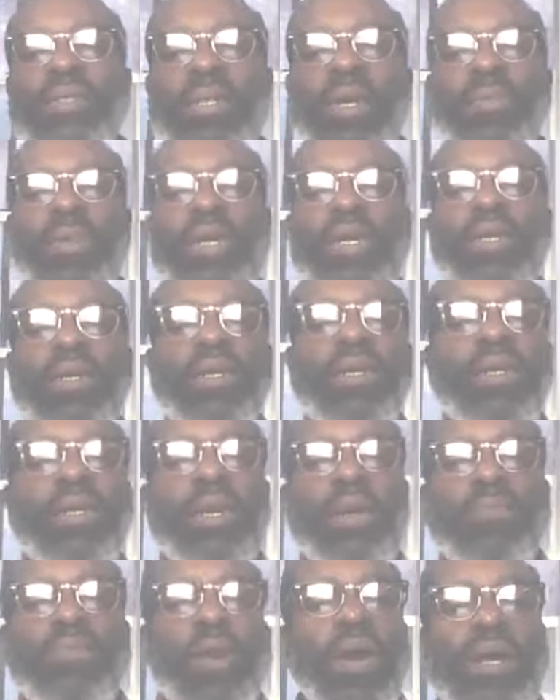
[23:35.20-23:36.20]
I mean,
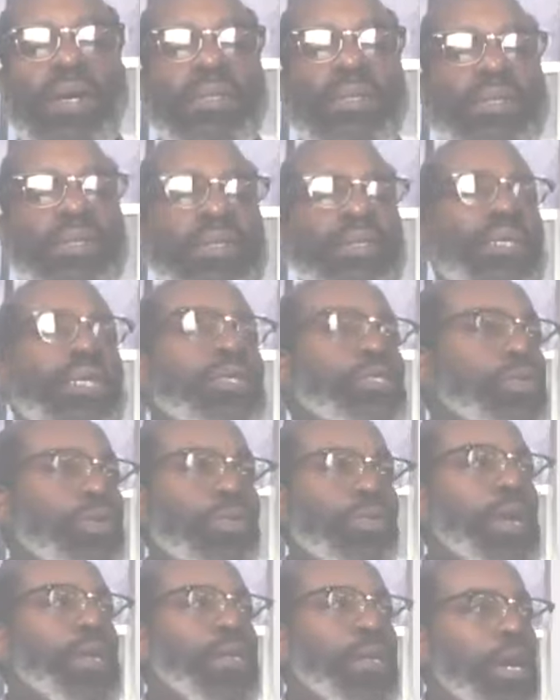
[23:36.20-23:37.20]
prayer is essential
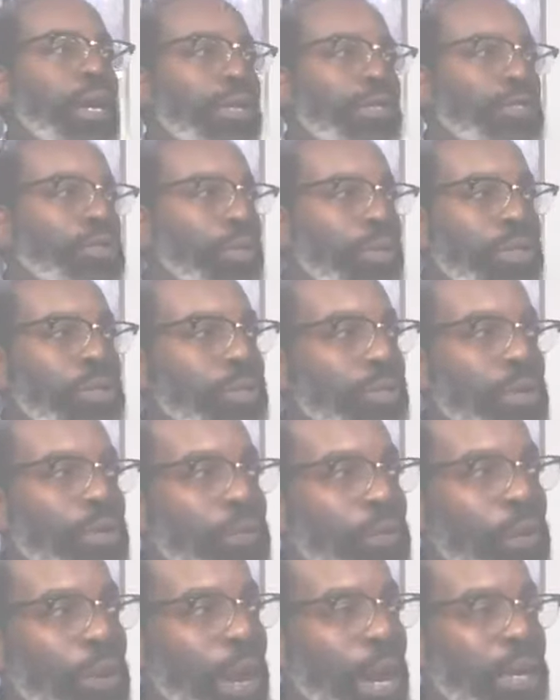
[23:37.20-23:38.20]
right now in
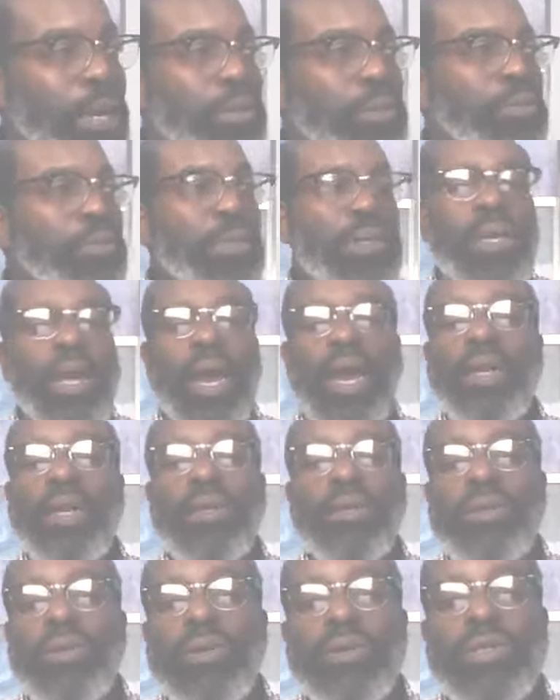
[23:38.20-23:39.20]
2024. I don't, I don't
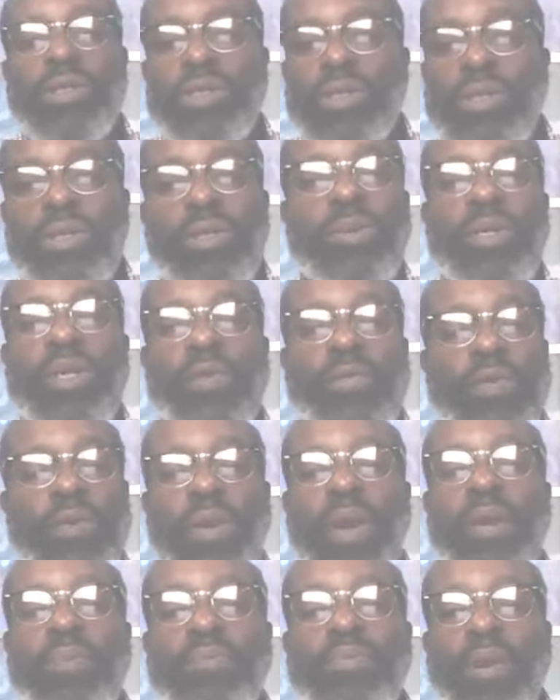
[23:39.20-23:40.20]
know what you're doing if you
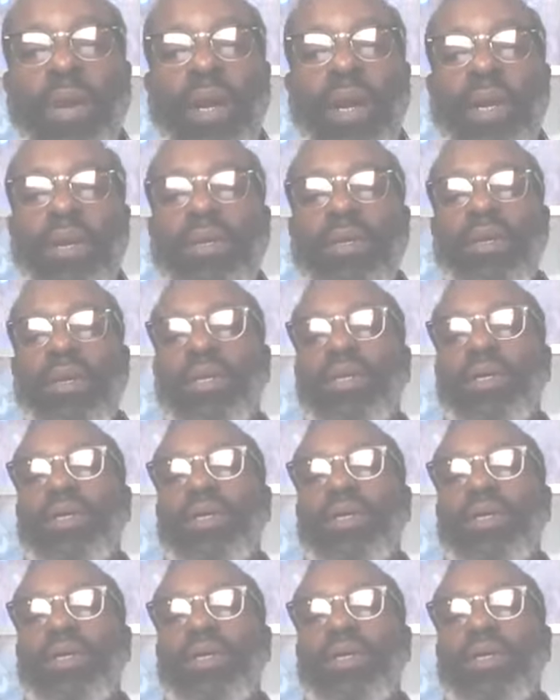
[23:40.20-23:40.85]
ain't praying, you know.